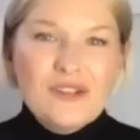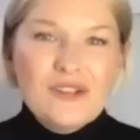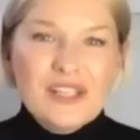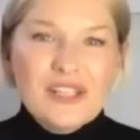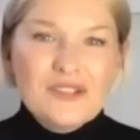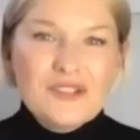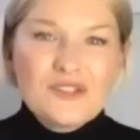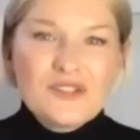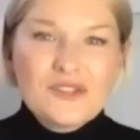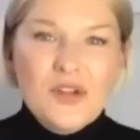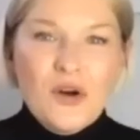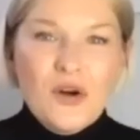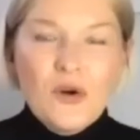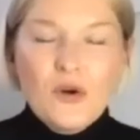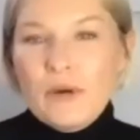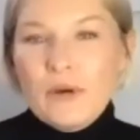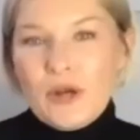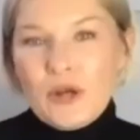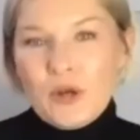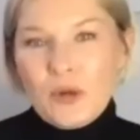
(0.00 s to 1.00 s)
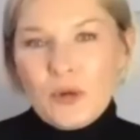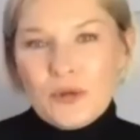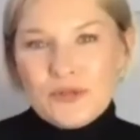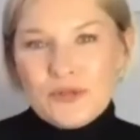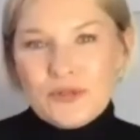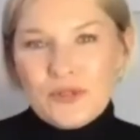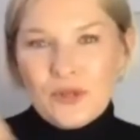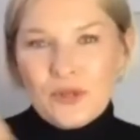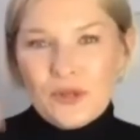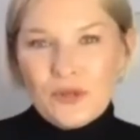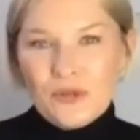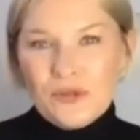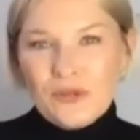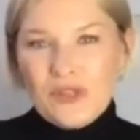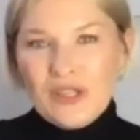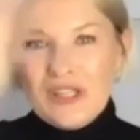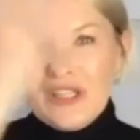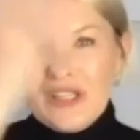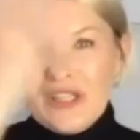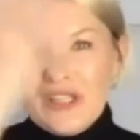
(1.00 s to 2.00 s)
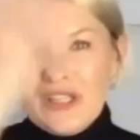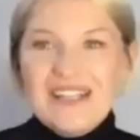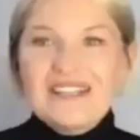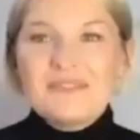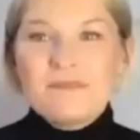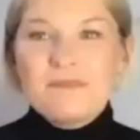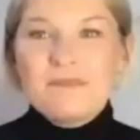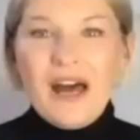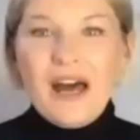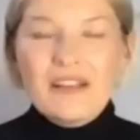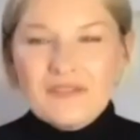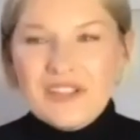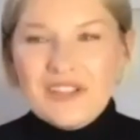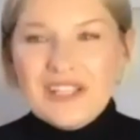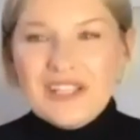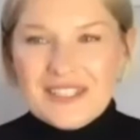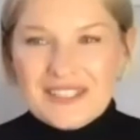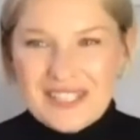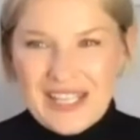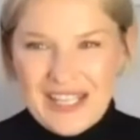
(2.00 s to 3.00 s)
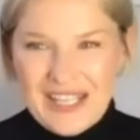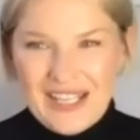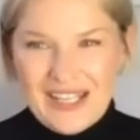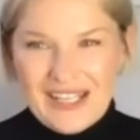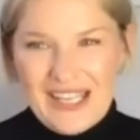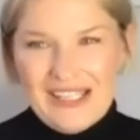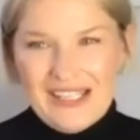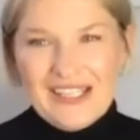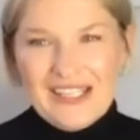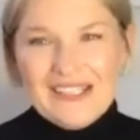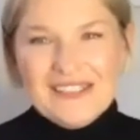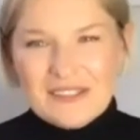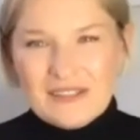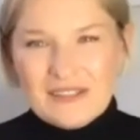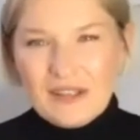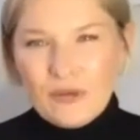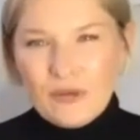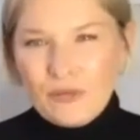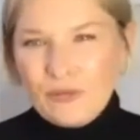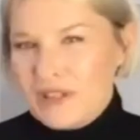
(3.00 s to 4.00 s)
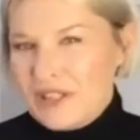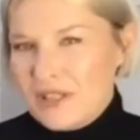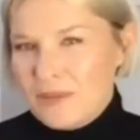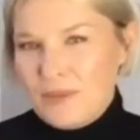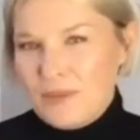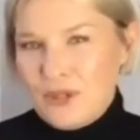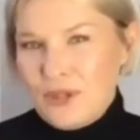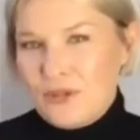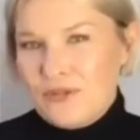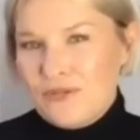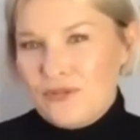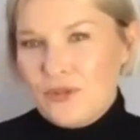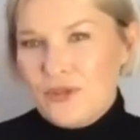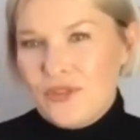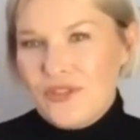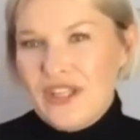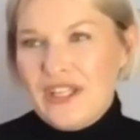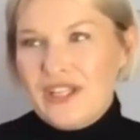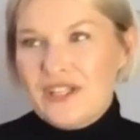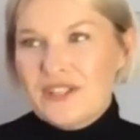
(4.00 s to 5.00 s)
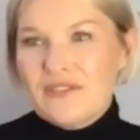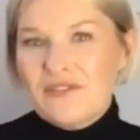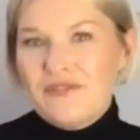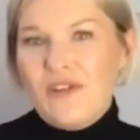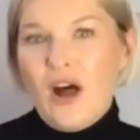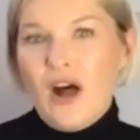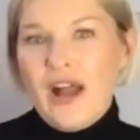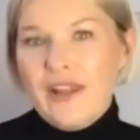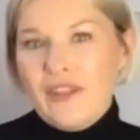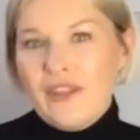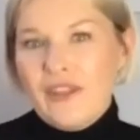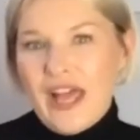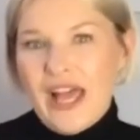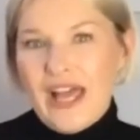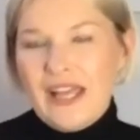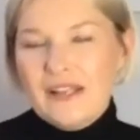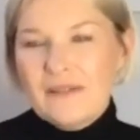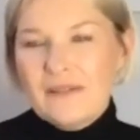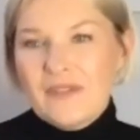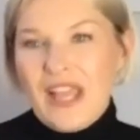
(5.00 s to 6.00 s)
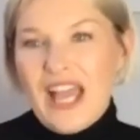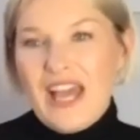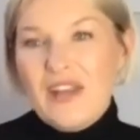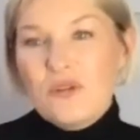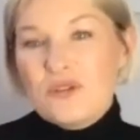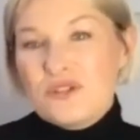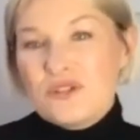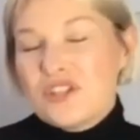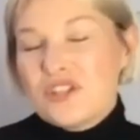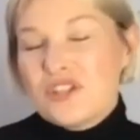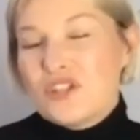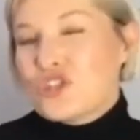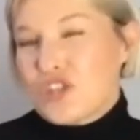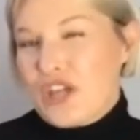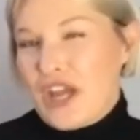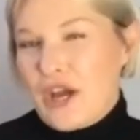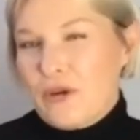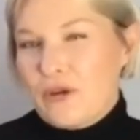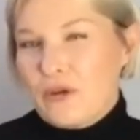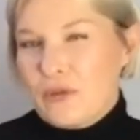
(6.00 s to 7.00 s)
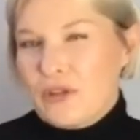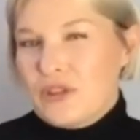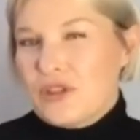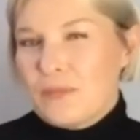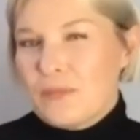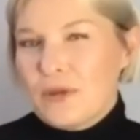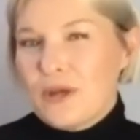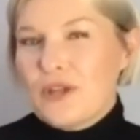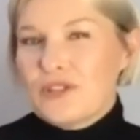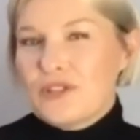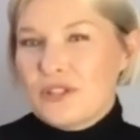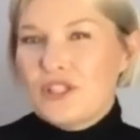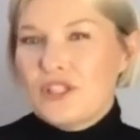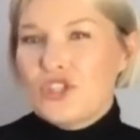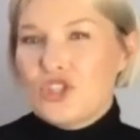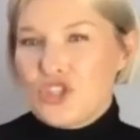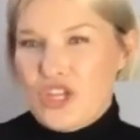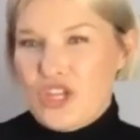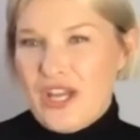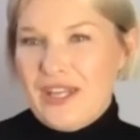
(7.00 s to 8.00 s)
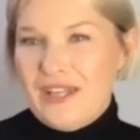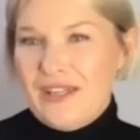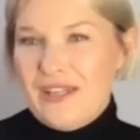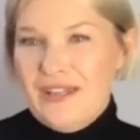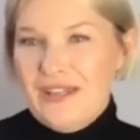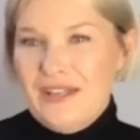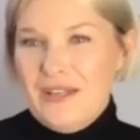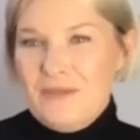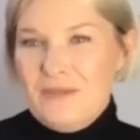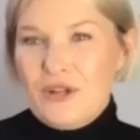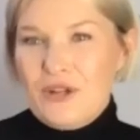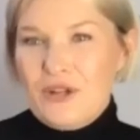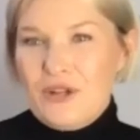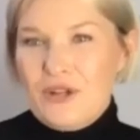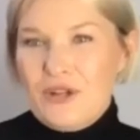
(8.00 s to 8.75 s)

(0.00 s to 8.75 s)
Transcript: the soul, but it also is part of the aesthetic. And it's a really beautiful thing to find that and also to share it with the person in your chair because quite